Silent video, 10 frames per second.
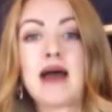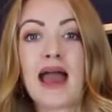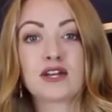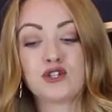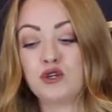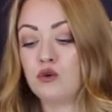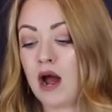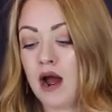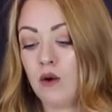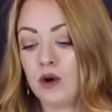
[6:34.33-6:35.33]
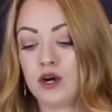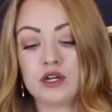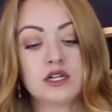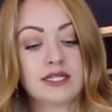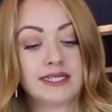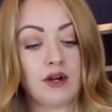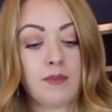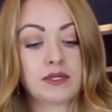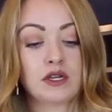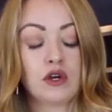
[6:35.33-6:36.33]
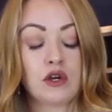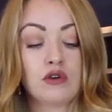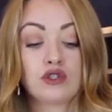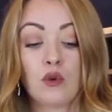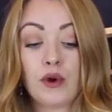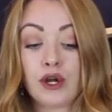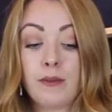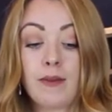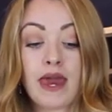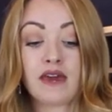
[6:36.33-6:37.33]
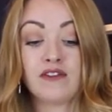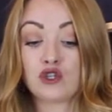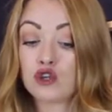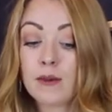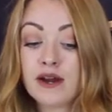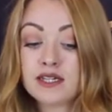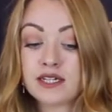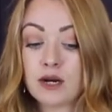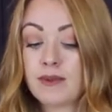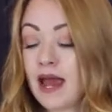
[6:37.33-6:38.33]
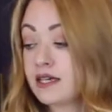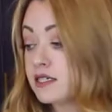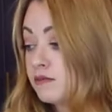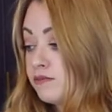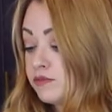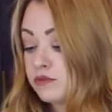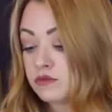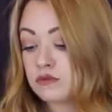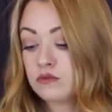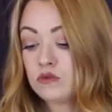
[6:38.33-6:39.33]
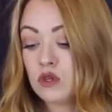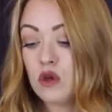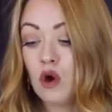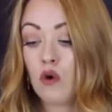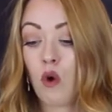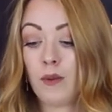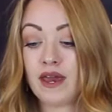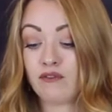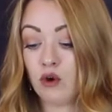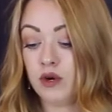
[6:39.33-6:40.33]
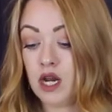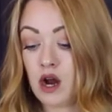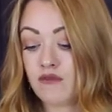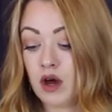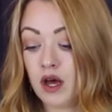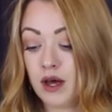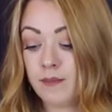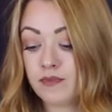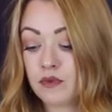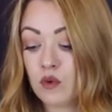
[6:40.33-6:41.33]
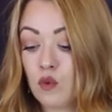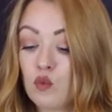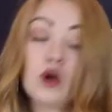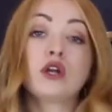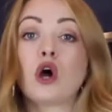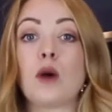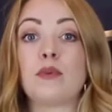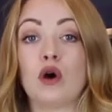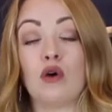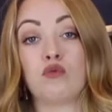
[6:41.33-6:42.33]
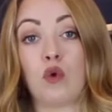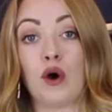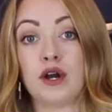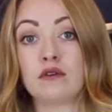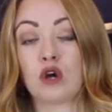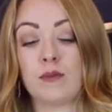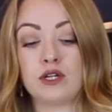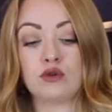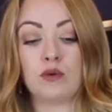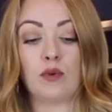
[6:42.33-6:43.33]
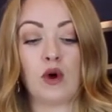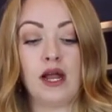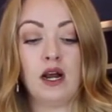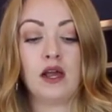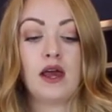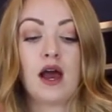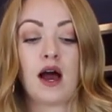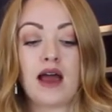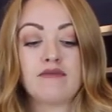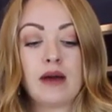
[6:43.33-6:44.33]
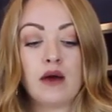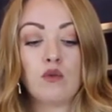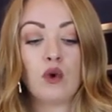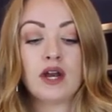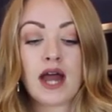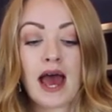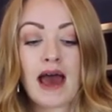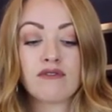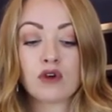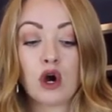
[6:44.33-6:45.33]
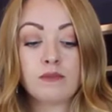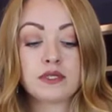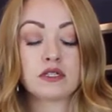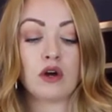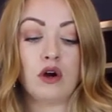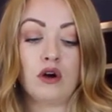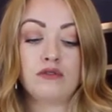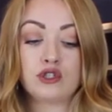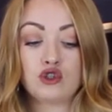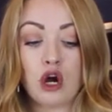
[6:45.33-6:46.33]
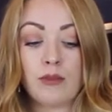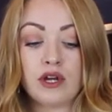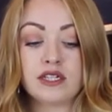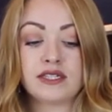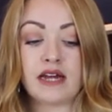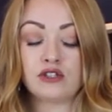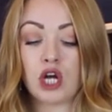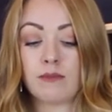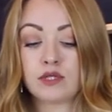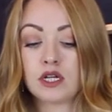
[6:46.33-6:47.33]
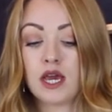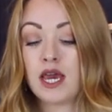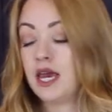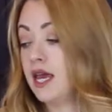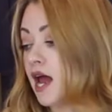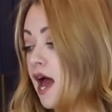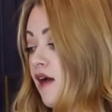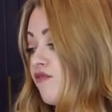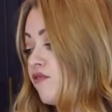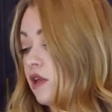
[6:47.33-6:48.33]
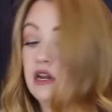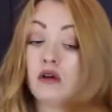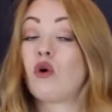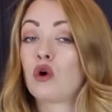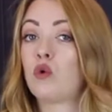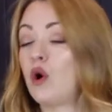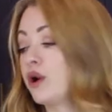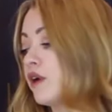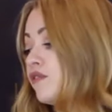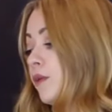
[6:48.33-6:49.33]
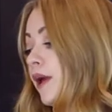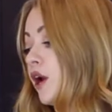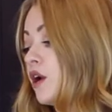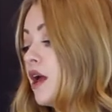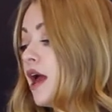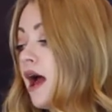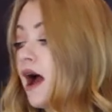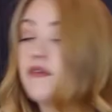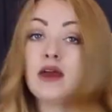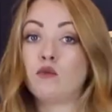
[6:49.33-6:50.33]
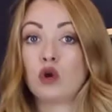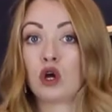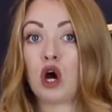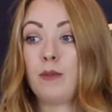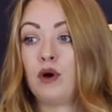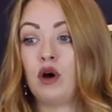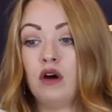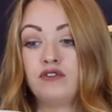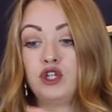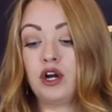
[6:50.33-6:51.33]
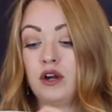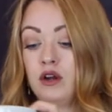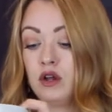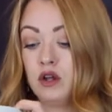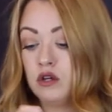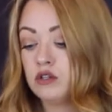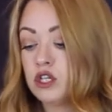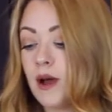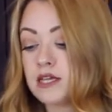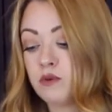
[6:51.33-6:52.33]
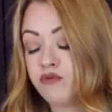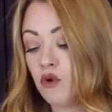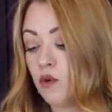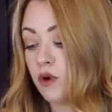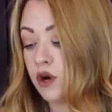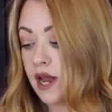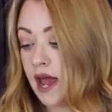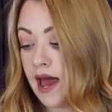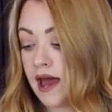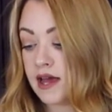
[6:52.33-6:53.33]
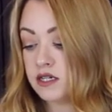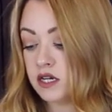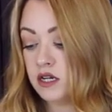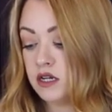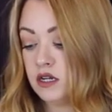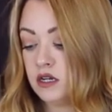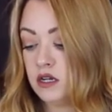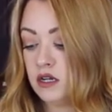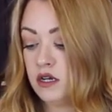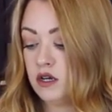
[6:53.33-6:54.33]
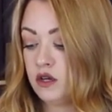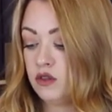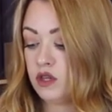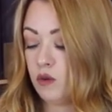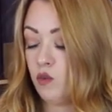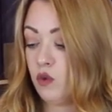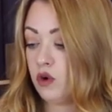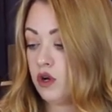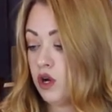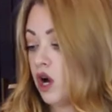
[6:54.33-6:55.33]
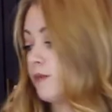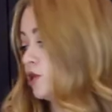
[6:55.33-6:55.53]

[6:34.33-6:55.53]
back to our syrups. So we're gonna be making the strawberry syrup next. What we have going here, I've a one cup of water coming to a boil. I've about one and a half cups of strawberries that chopped in half and or quartered if they're bigger, and then one cup of sugar. So as before, we're gonna add the cup of